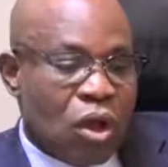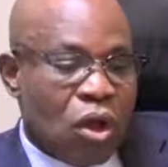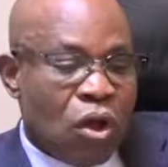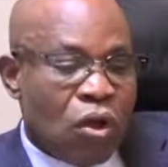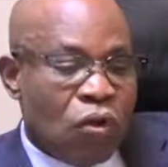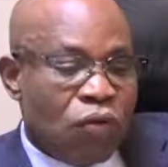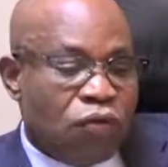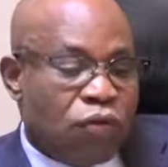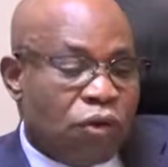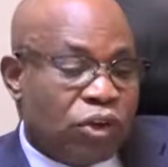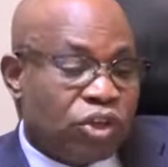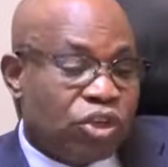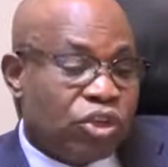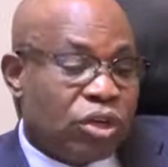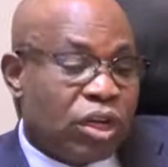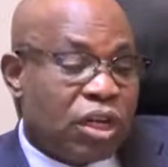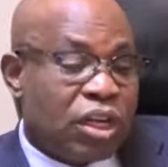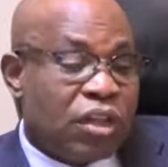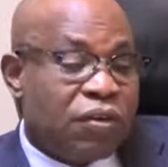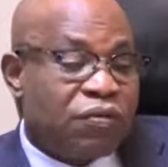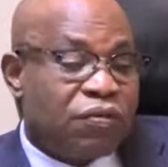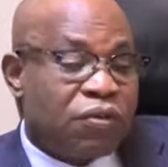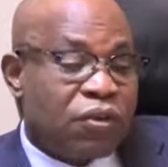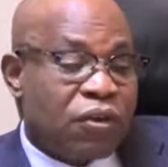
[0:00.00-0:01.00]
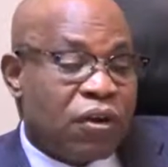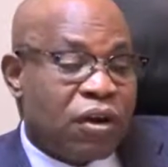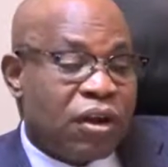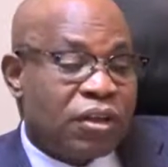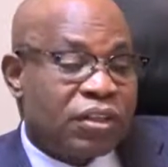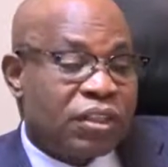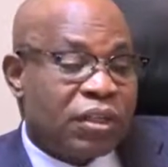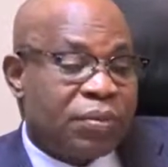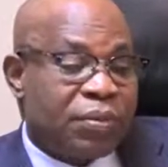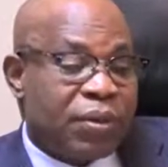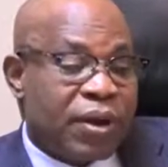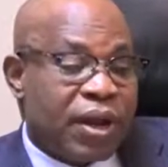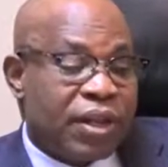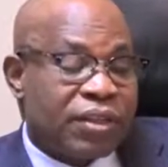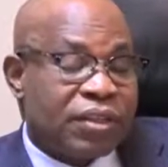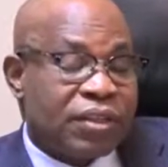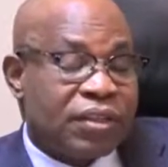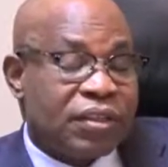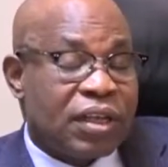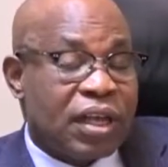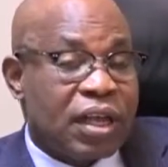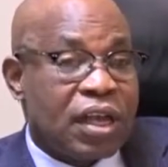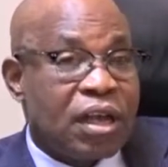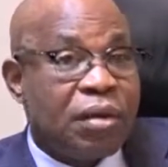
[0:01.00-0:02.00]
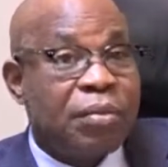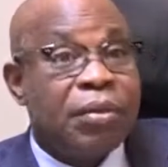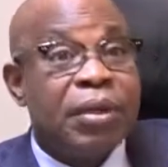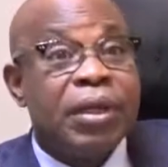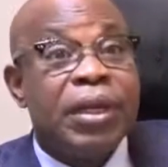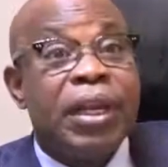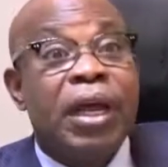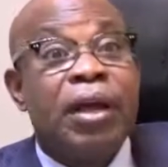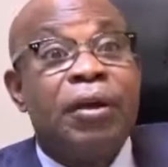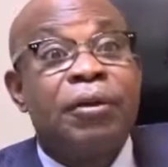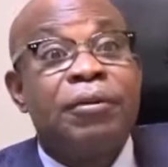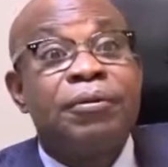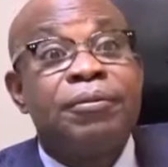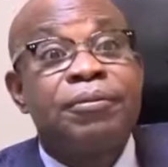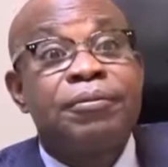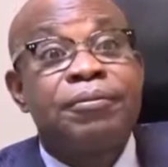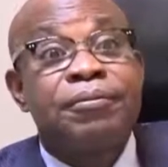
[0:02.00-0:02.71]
Fortunately for us, the prices are coming down.